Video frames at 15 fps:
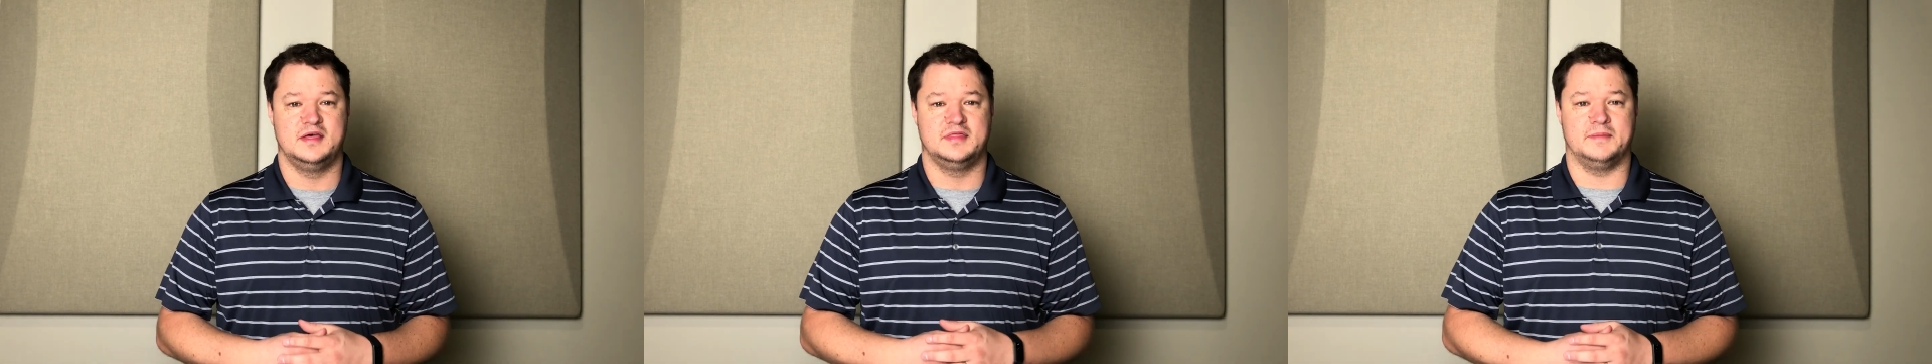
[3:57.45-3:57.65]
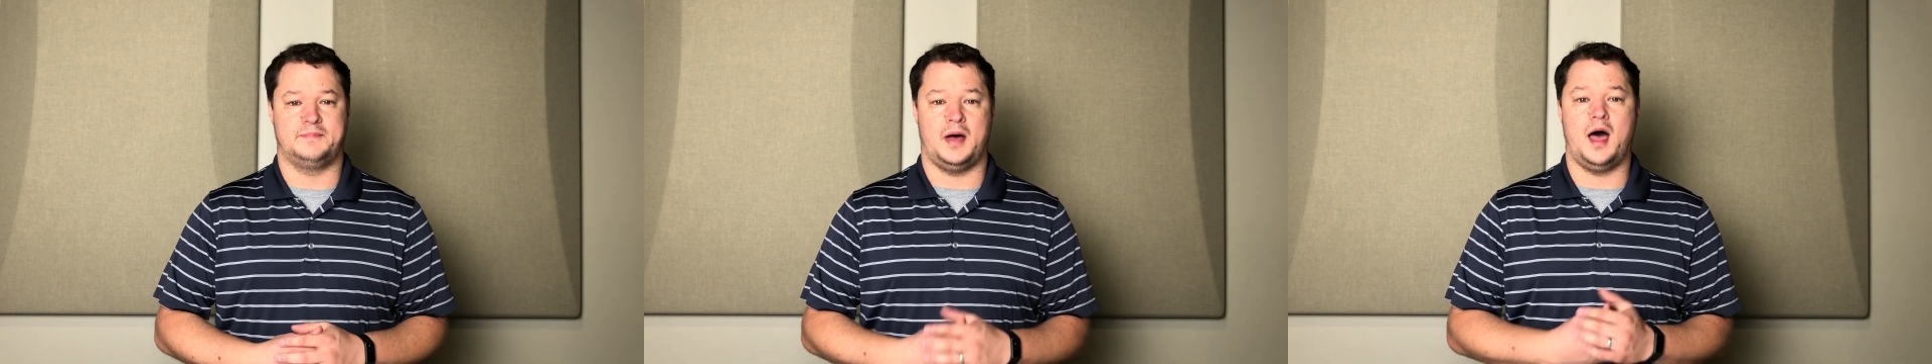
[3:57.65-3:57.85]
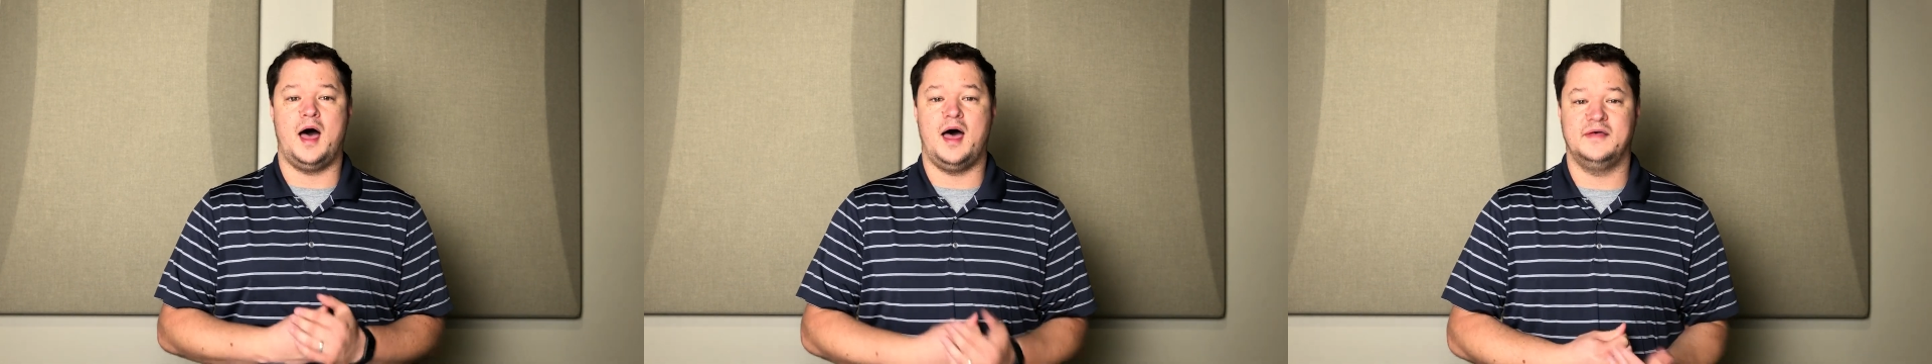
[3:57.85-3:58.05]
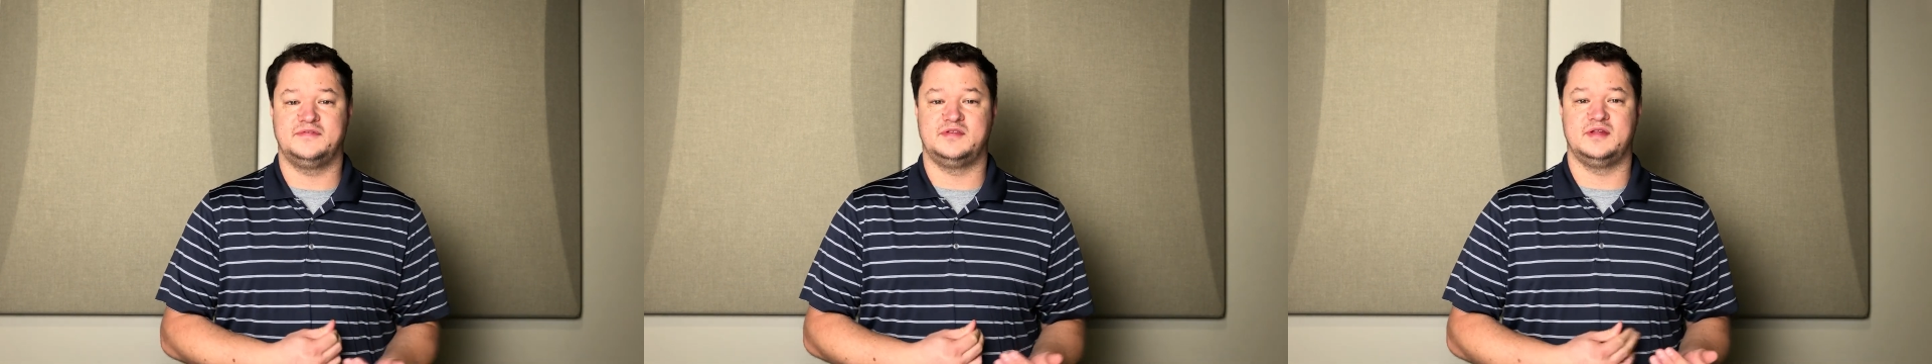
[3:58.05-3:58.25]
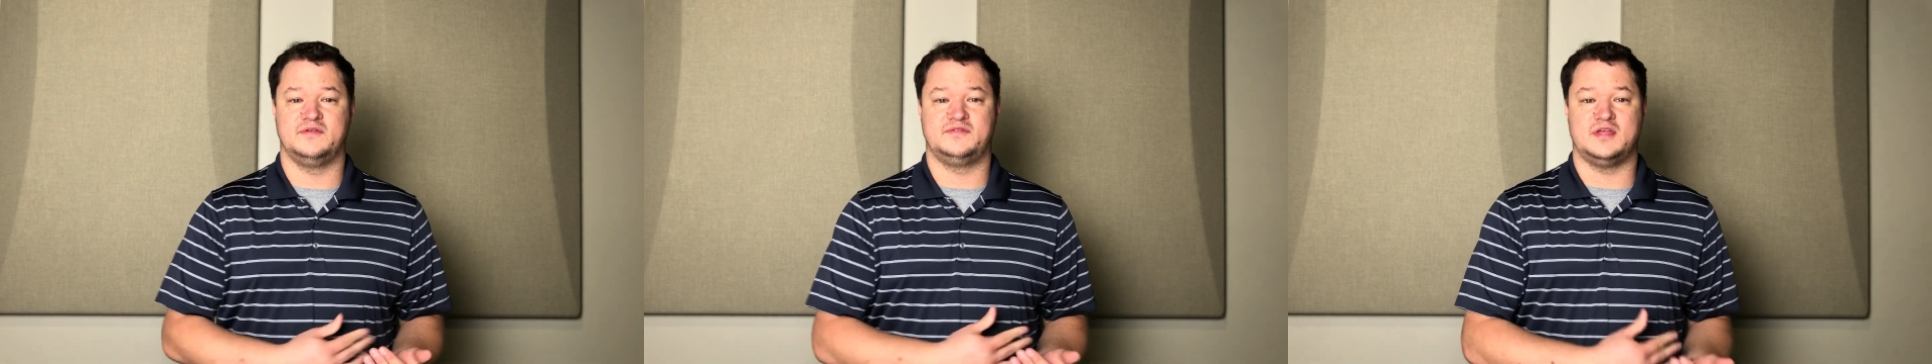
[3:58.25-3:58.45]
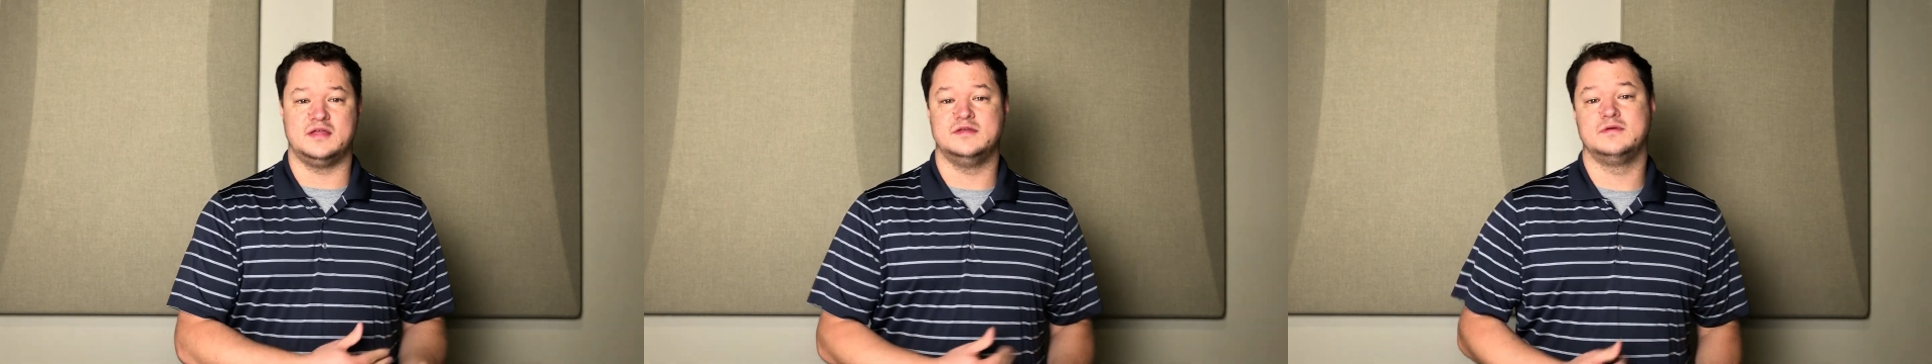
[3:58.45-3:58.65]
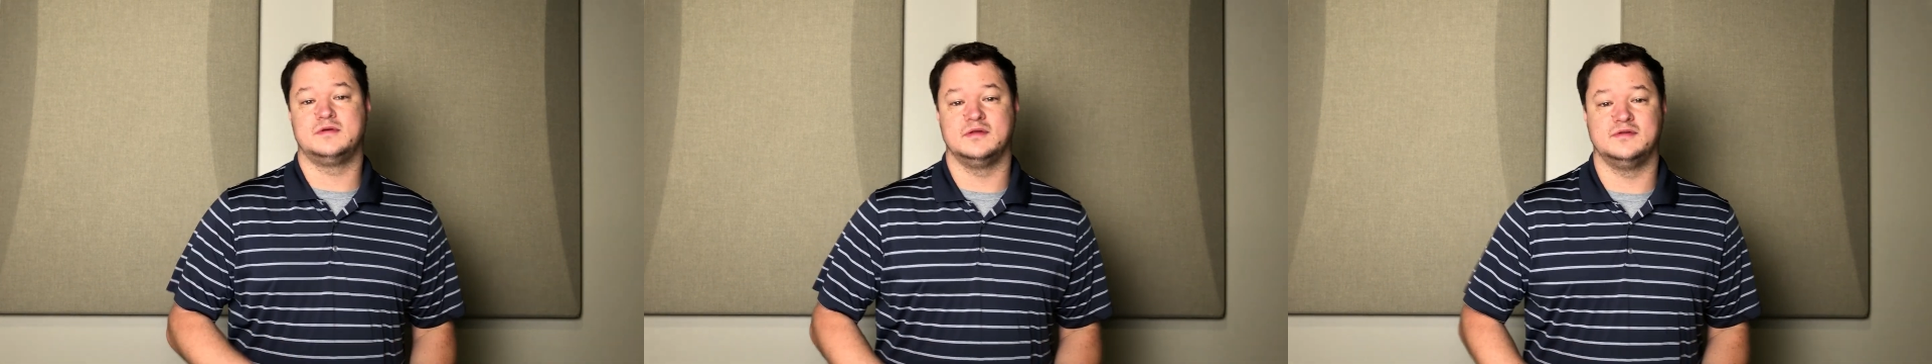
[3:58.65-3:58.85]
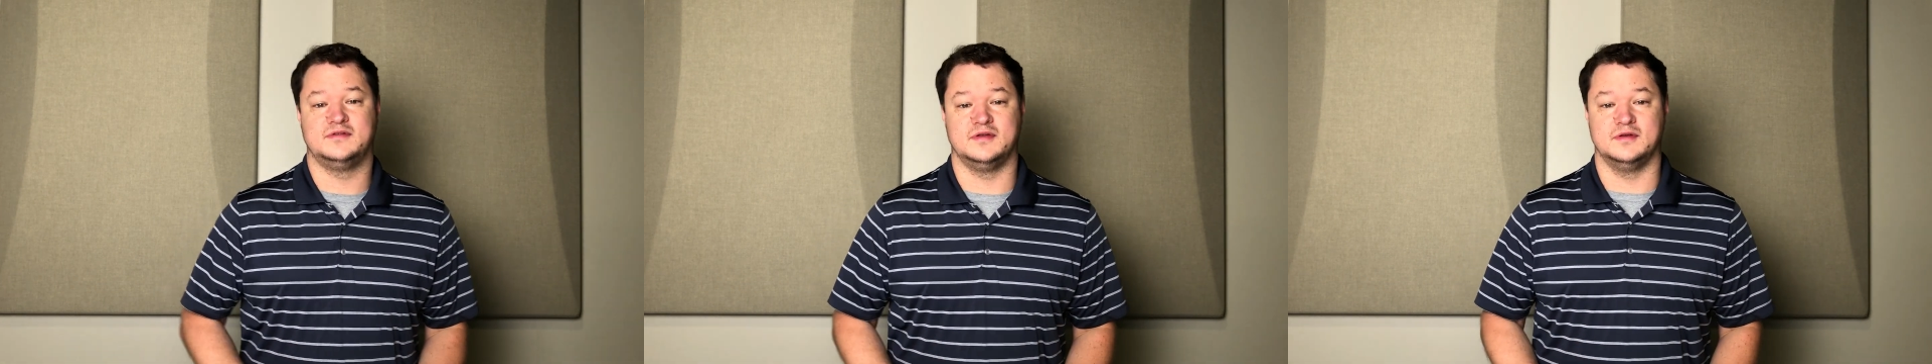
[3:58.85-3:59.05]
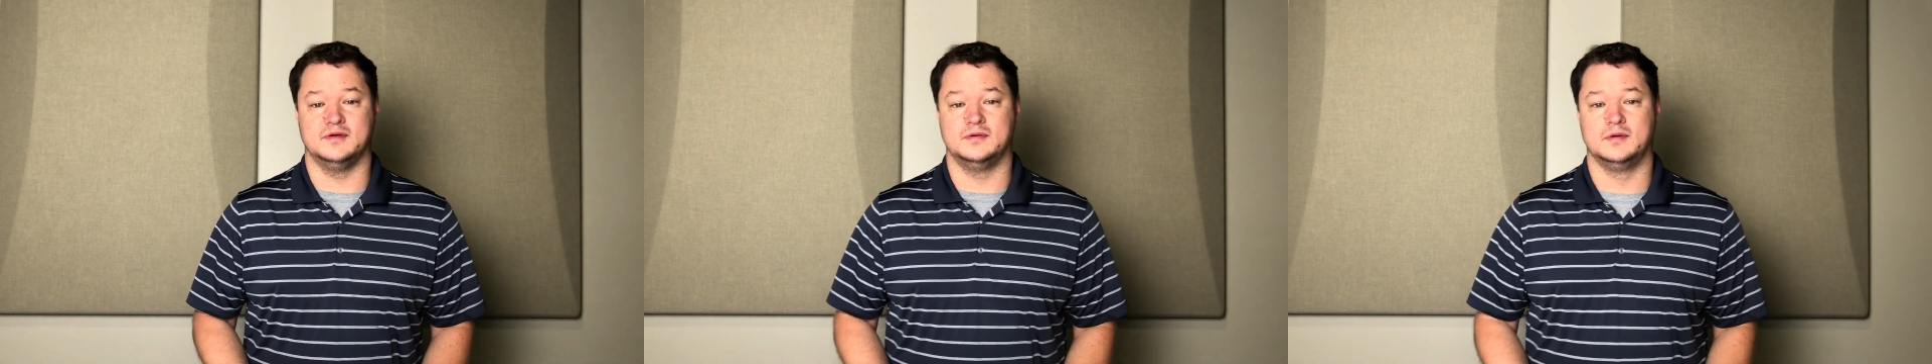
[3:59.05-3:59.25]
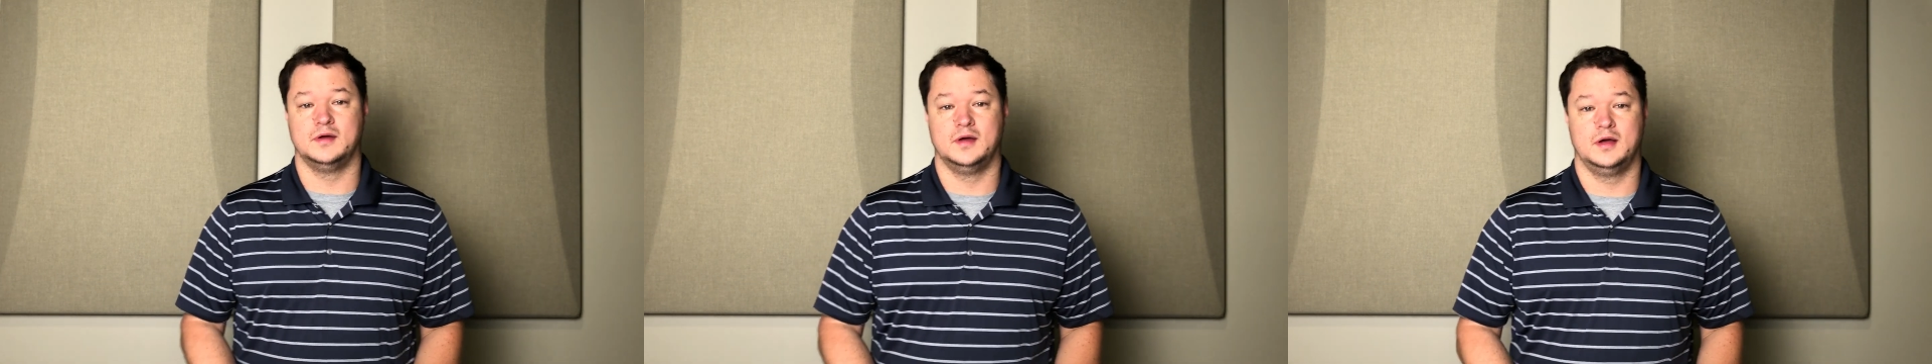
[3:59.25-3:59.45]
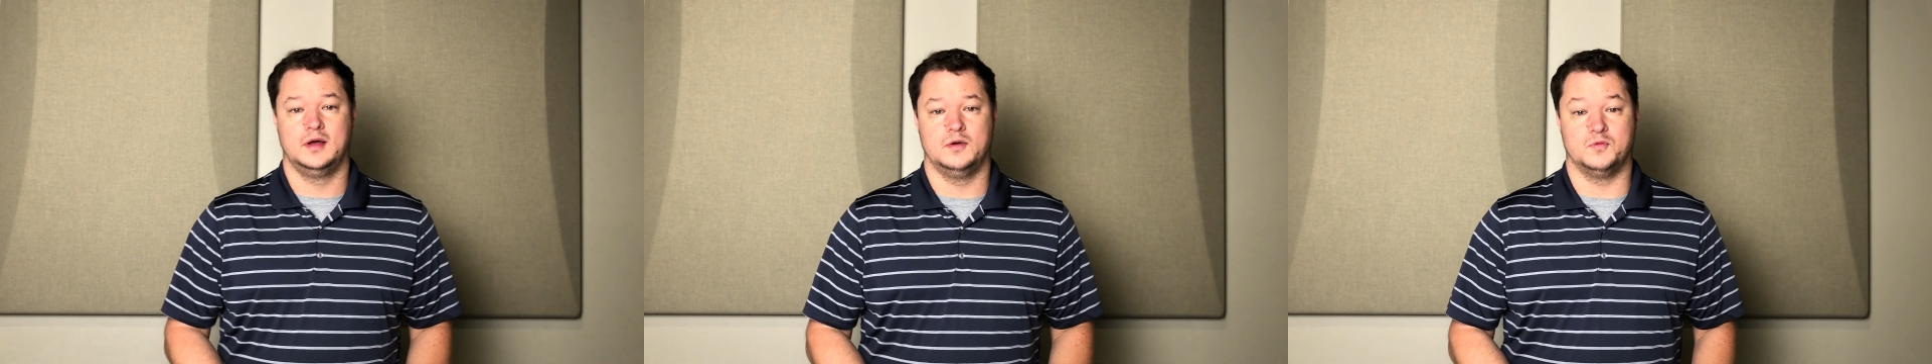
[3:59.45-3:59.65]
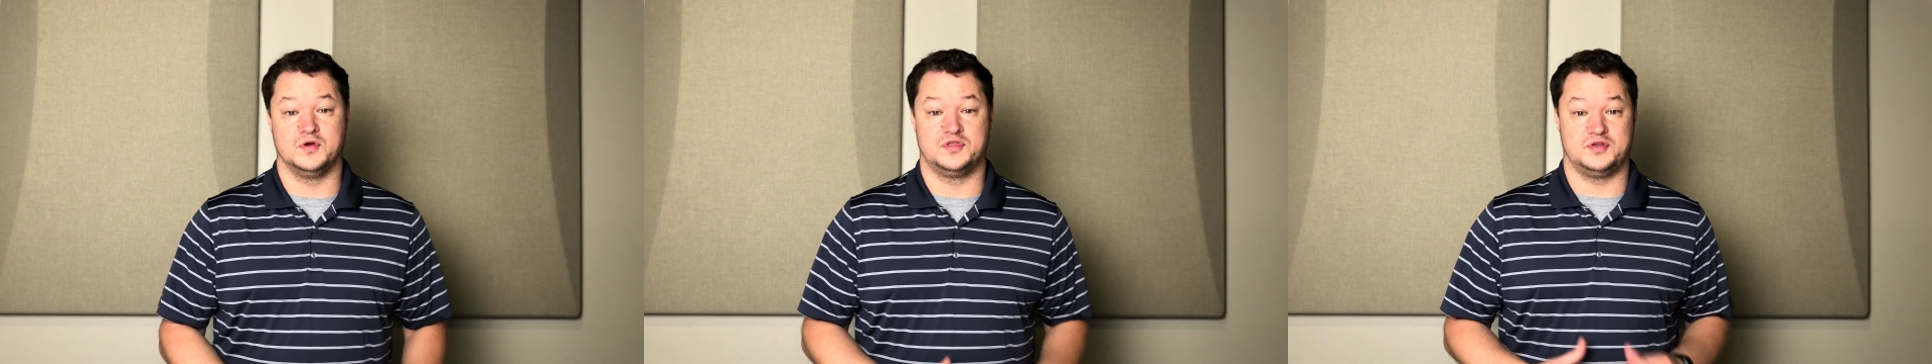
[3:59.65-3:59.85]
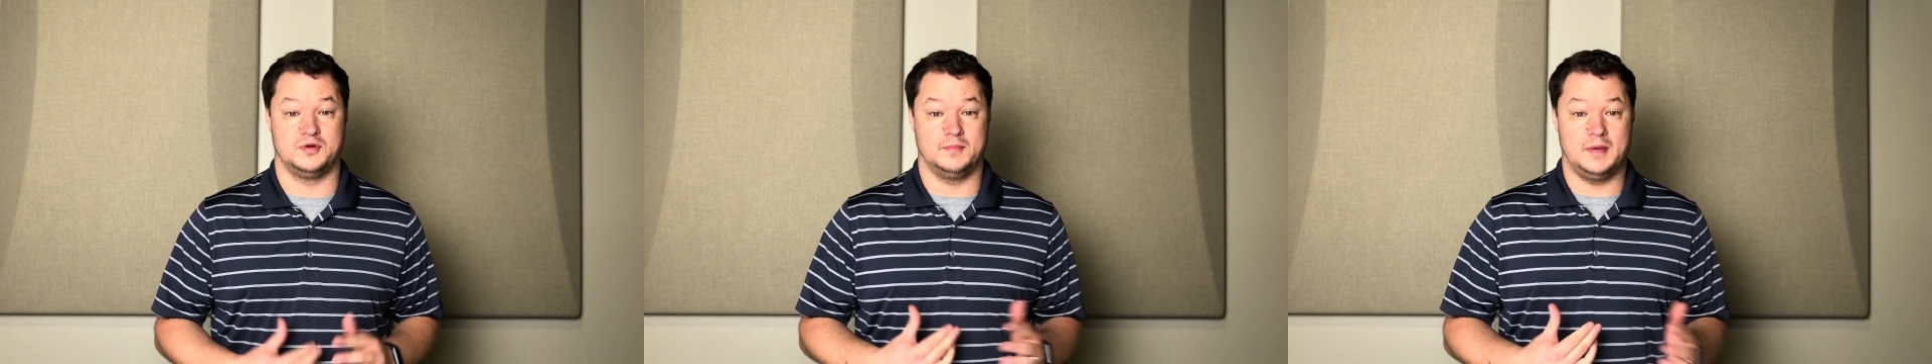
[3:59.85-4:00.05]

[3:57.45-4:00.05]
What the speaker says: the positives that you can do with your